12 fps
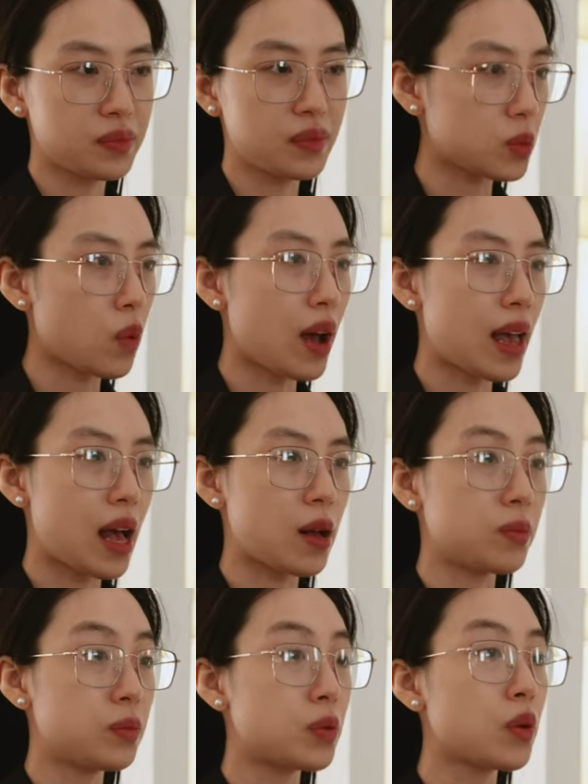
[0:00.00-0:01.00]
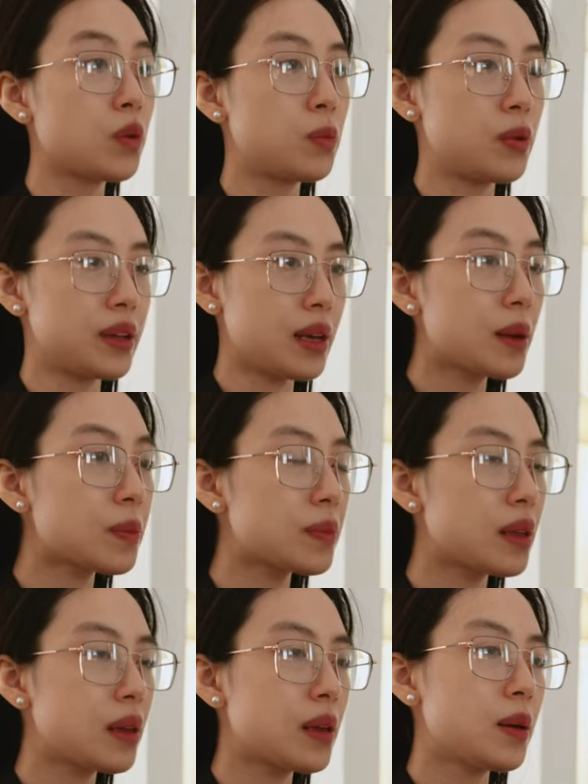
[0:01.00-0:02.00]
That's why I'm pro prenup,
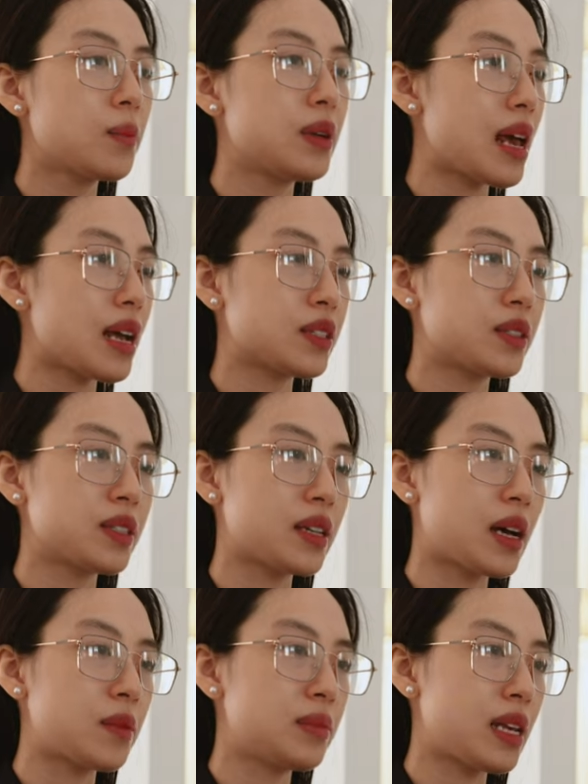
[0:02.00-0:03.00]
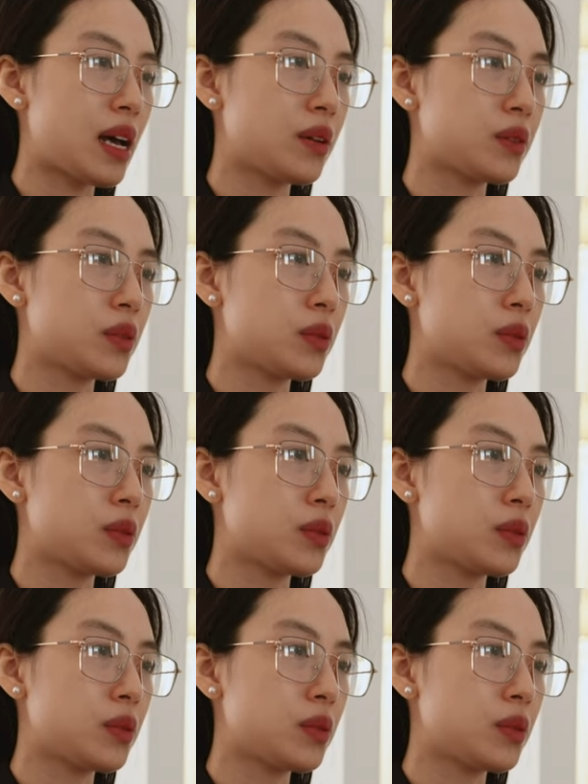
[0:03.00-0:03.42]
but it has to come down